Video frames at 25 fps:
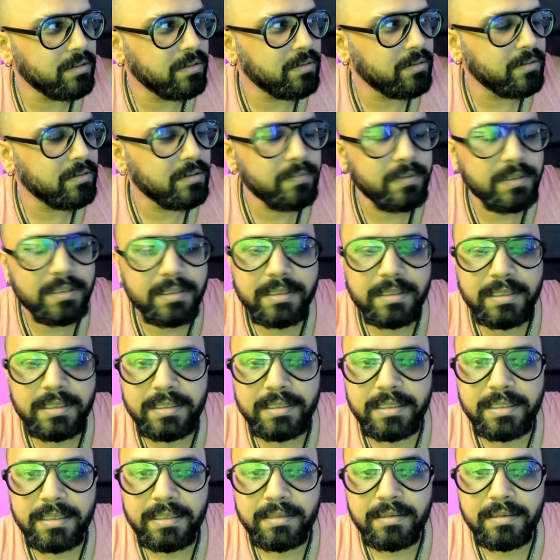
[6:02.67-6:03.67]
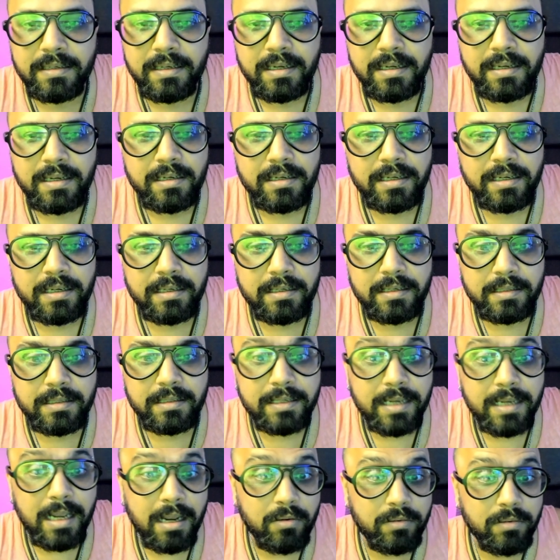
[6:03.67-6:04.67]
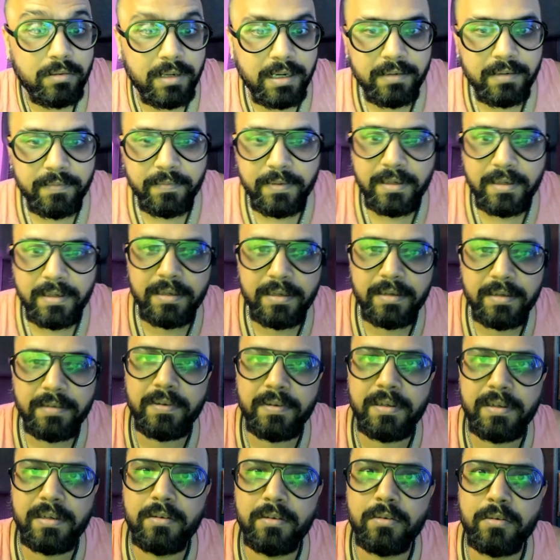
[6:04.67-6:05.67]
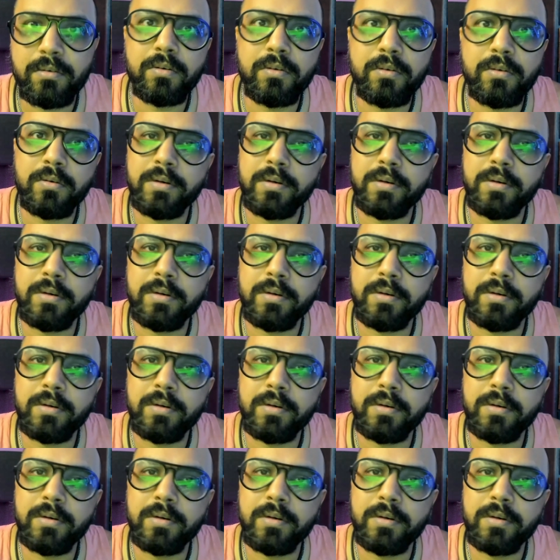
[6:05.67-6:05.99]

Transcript: universe does it in a town that we don't know